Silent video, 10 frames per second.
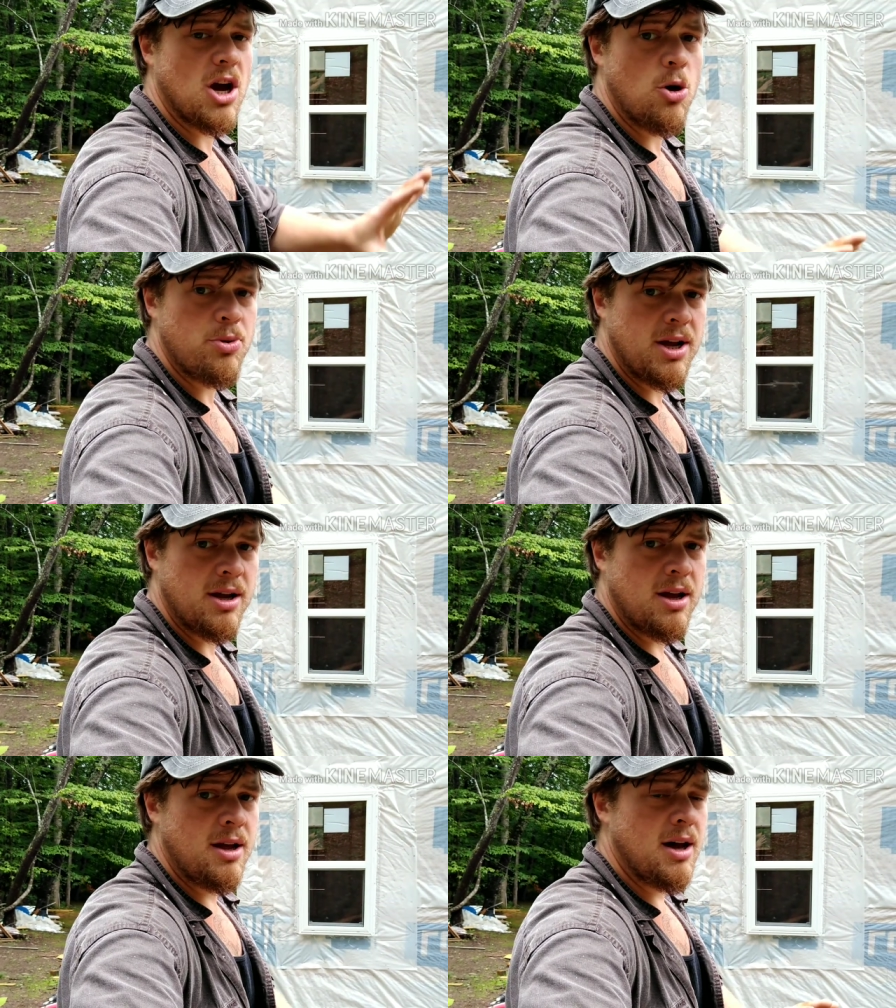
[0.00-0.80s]
the
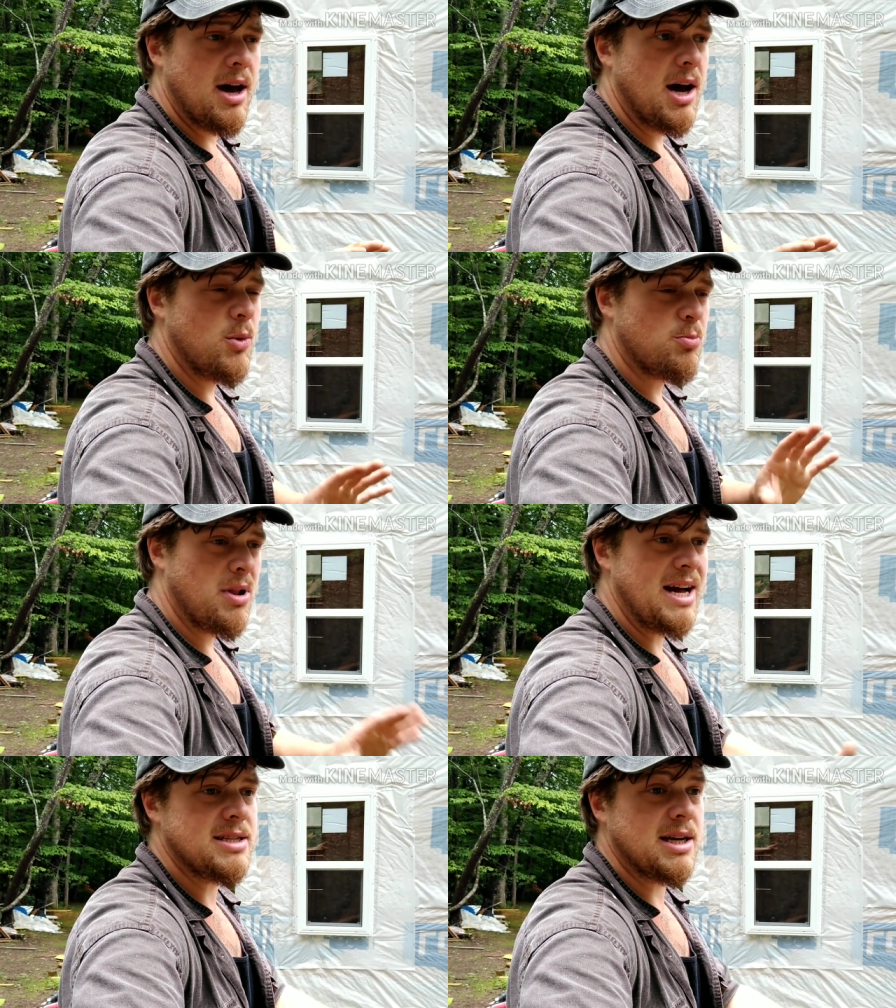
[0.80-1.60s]
opening with
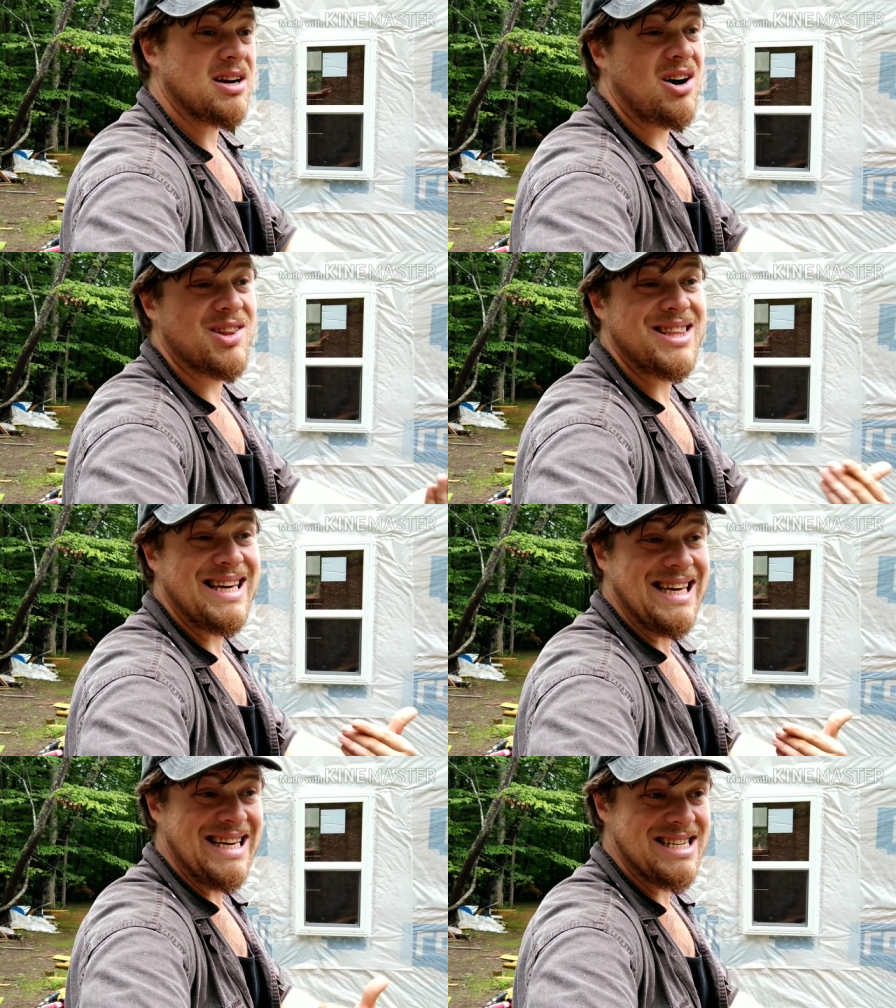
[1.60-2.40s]
plastic on
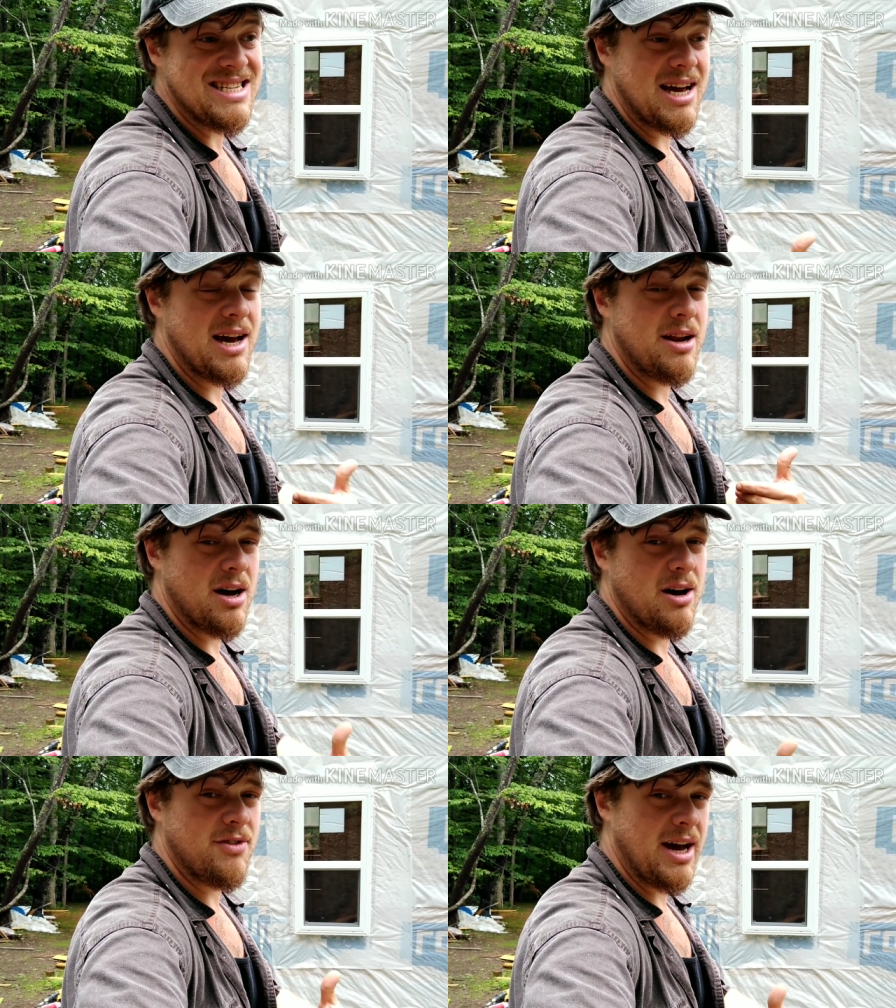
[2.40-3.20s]
the inside
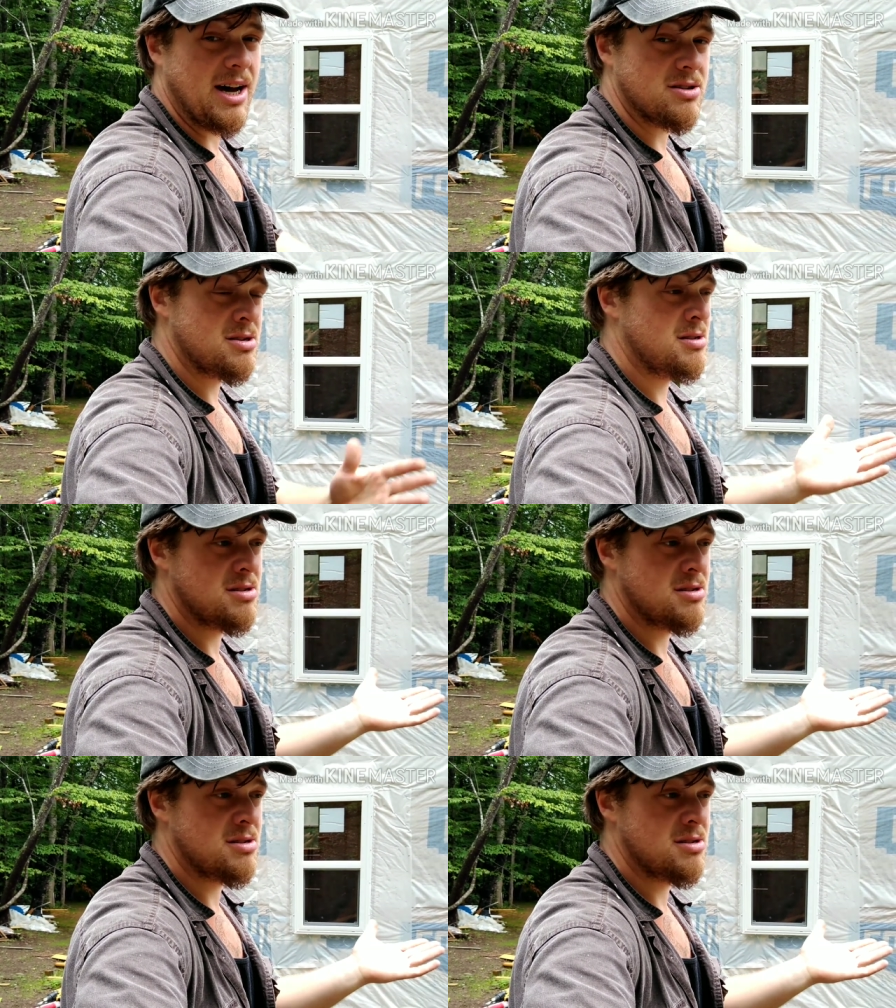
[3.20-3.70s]
of the house.